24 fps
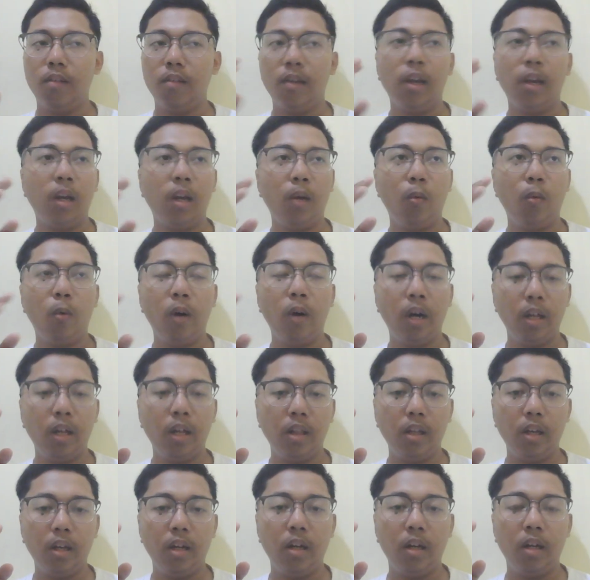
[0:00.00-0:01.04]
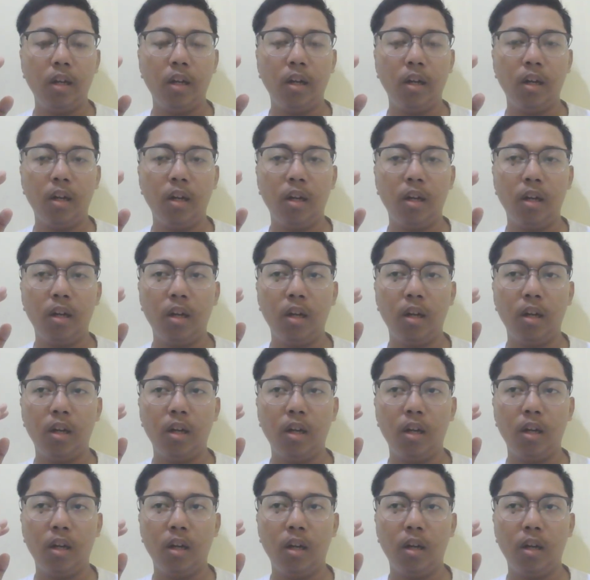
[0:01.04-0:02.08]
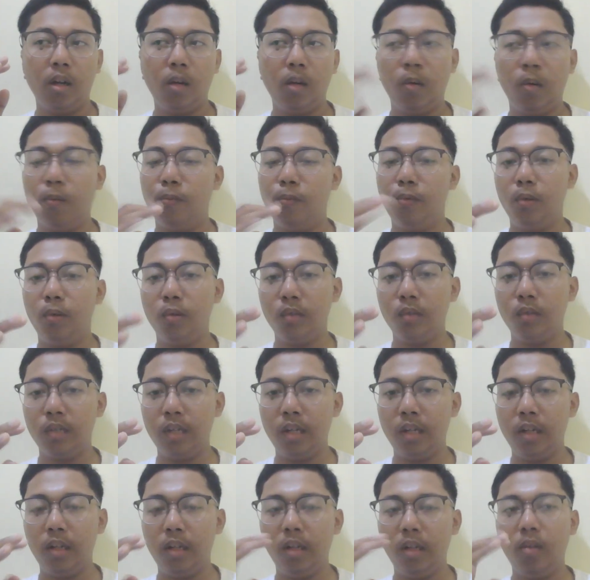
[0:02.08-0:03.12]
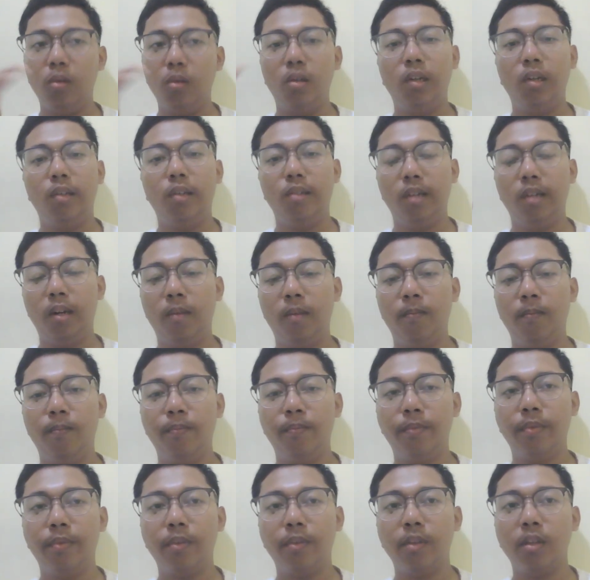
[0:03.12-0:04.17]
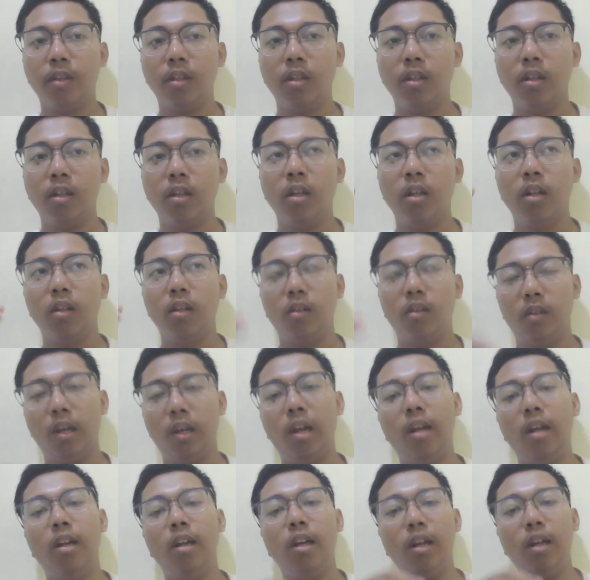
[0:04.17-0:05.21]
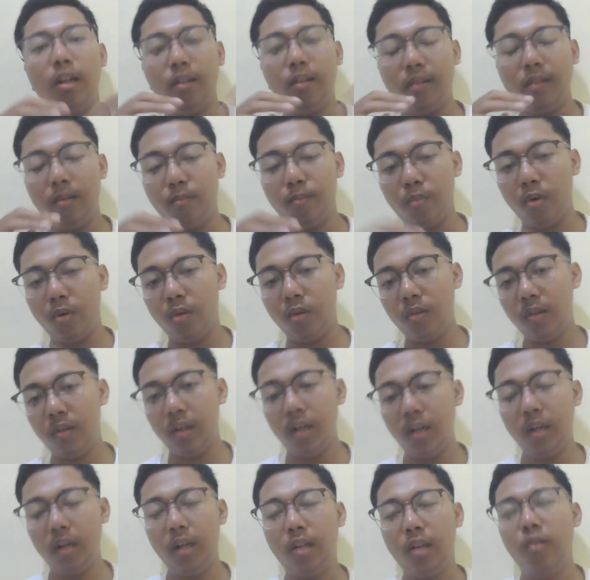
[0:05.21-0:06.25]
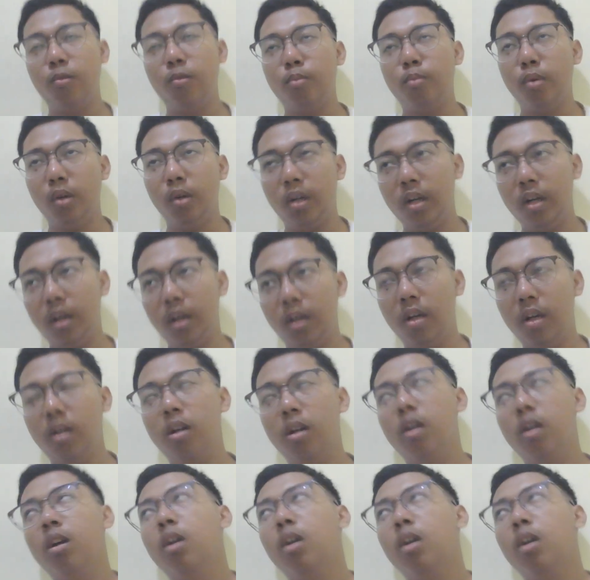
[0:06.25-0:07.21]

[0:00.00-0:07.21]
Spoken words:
saying what in a confusing intonation. And it is important in spoken